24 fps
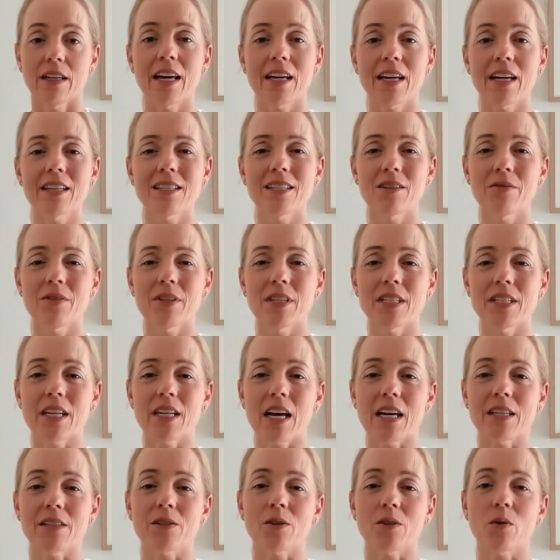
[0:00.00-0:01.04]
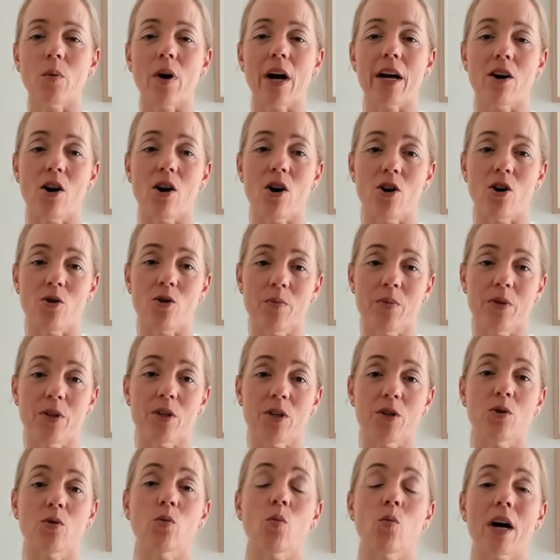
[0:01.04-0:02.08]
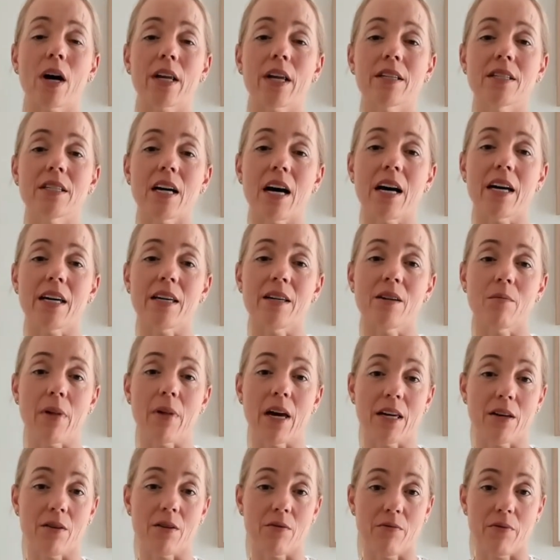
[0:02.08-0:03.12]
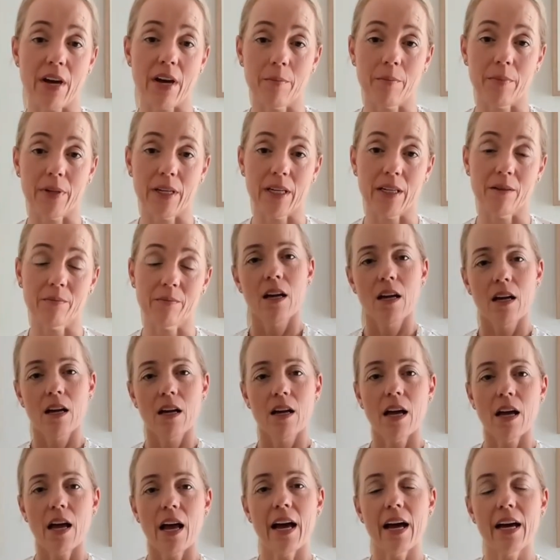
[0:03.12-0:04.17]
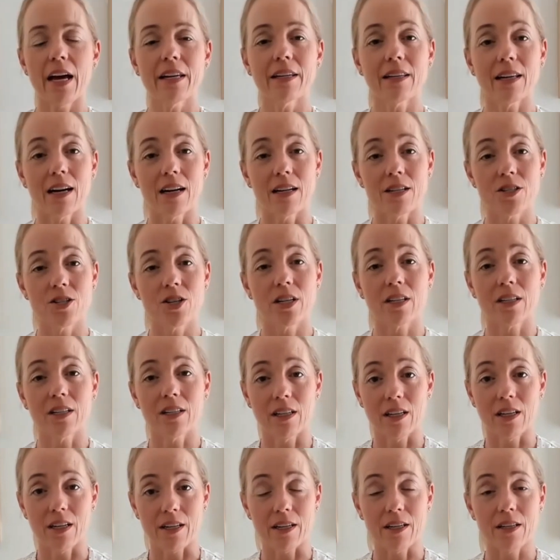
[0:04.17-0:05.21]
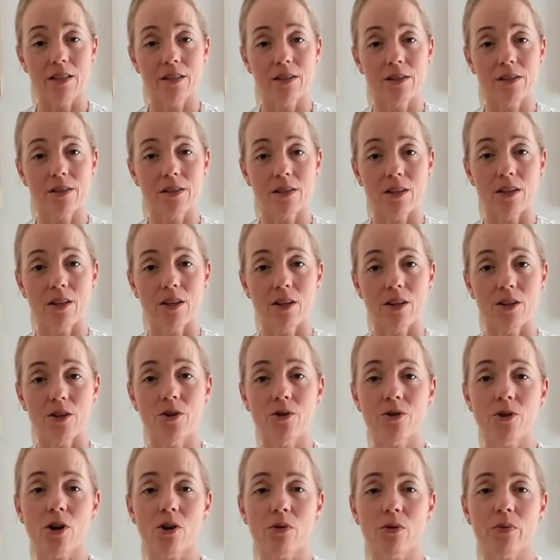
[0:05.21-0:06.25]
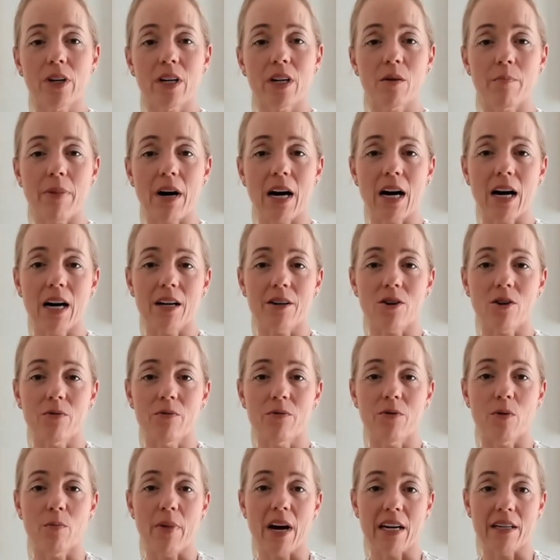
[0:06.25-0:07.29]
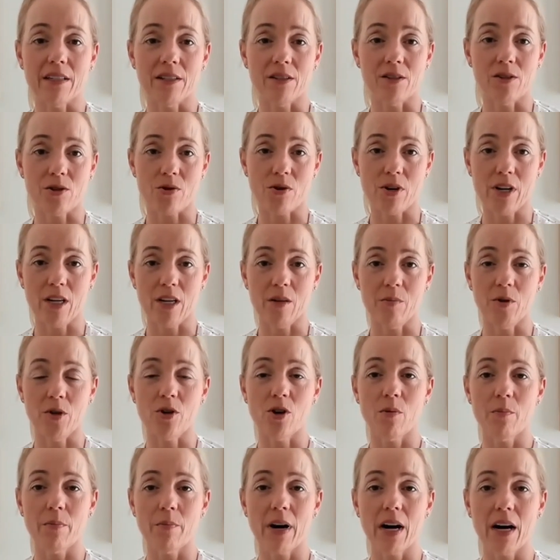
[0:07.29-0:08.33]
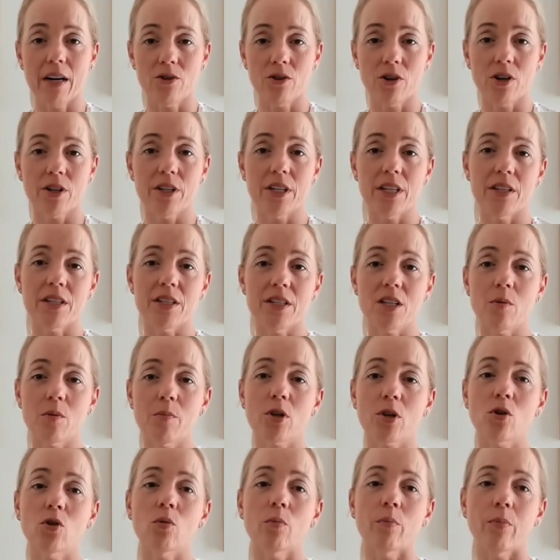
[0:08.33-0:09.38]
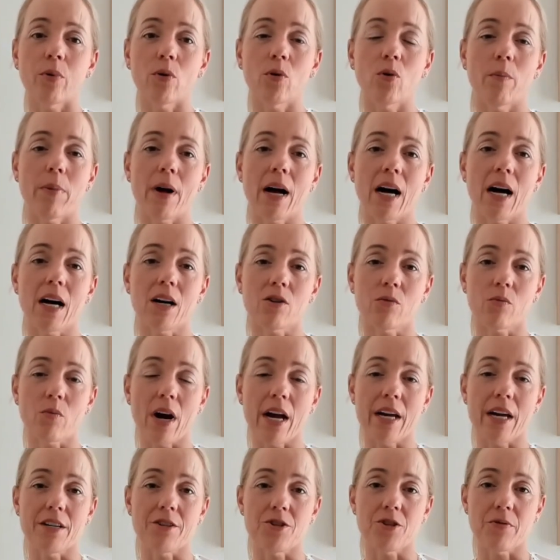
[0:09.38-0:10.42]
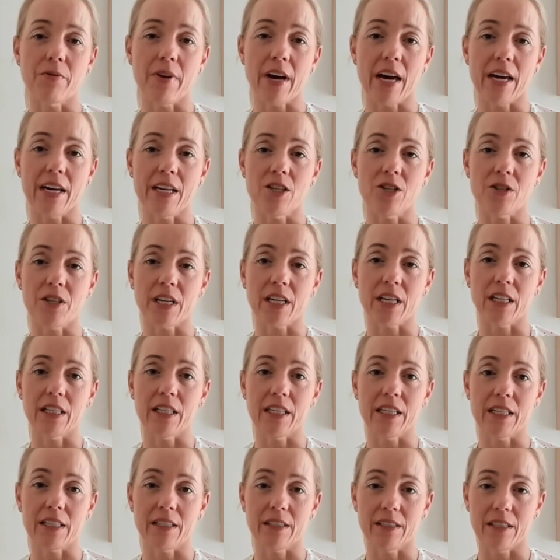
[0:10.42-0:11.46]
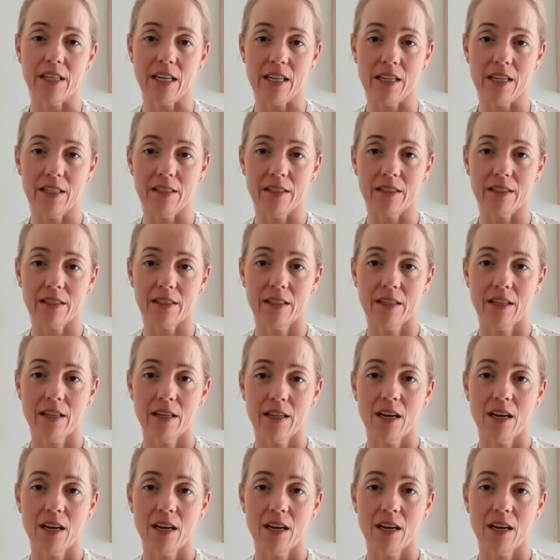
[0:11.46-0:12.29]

Negativity takes away hope that you'll one day make a family. At larger clinics, you're not really part of the mainstream. You're not in the typical ballpark range of age the clinic sees.